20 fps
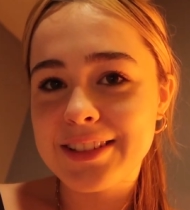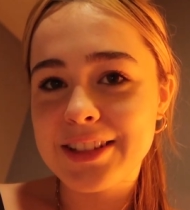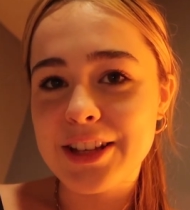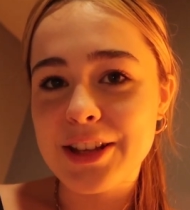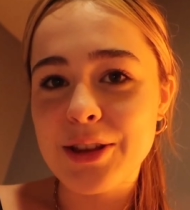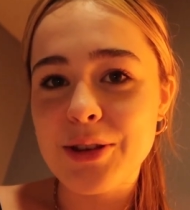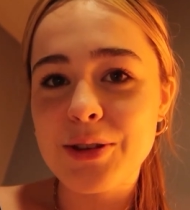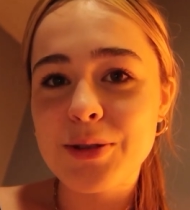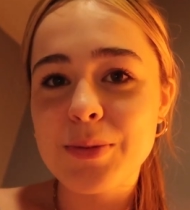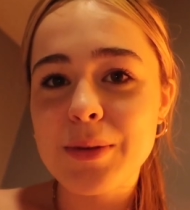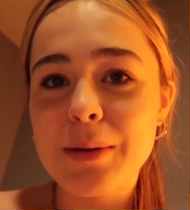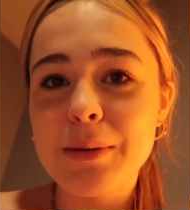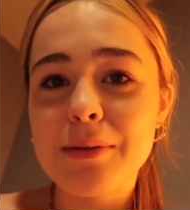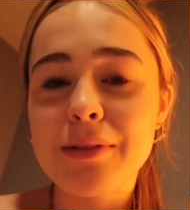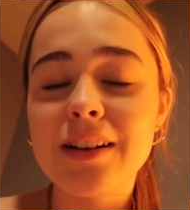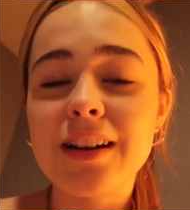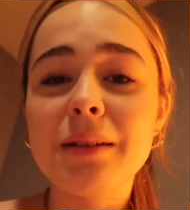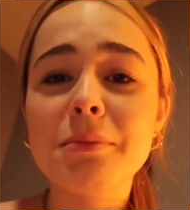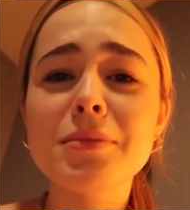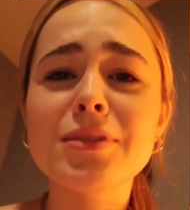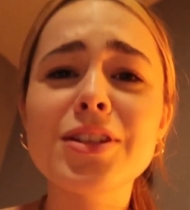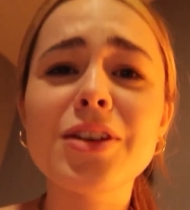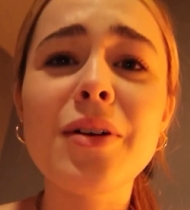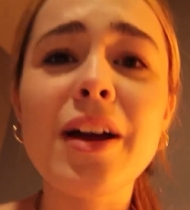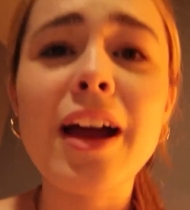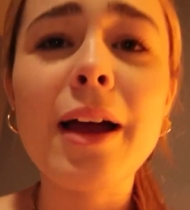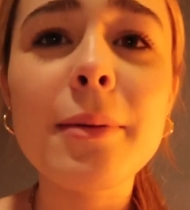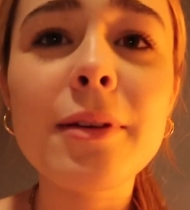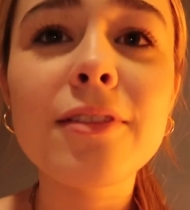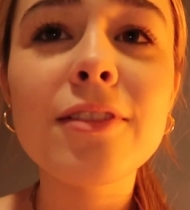to those people and I'm so
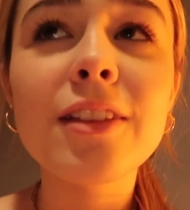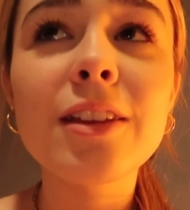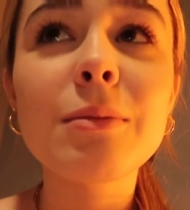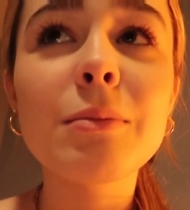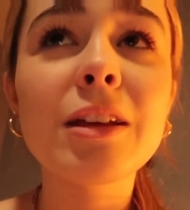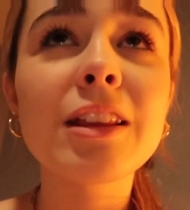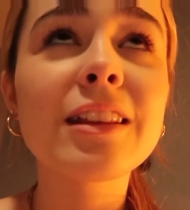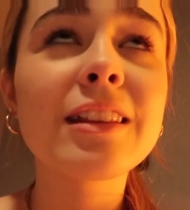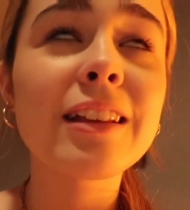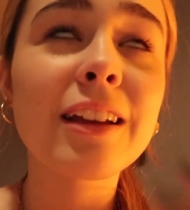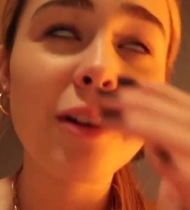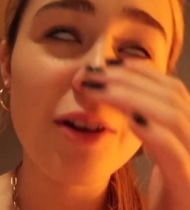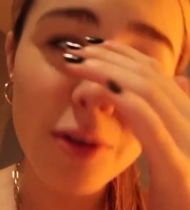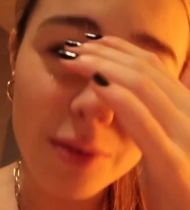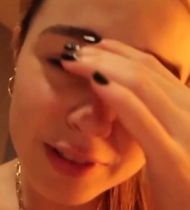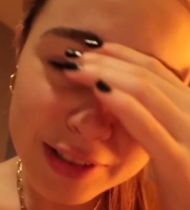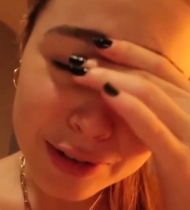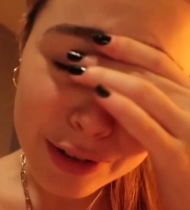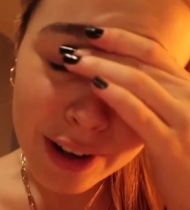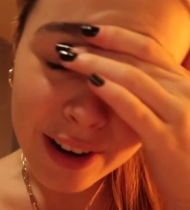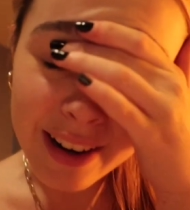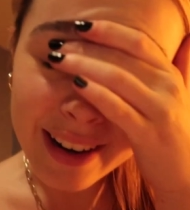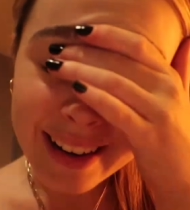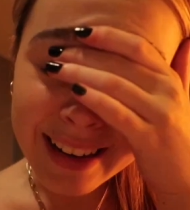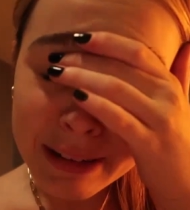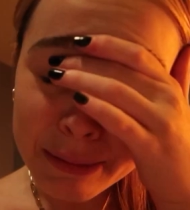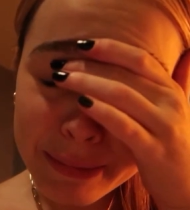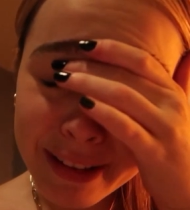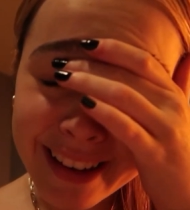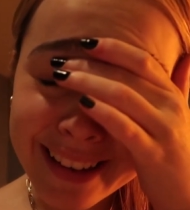happy for them. And then that girl was crying
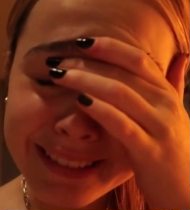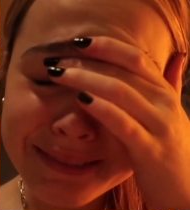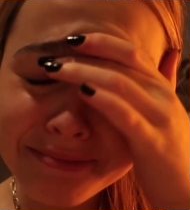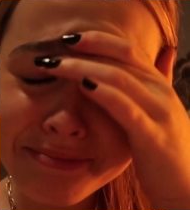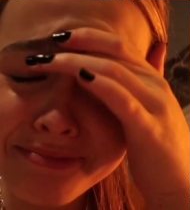and I'm like,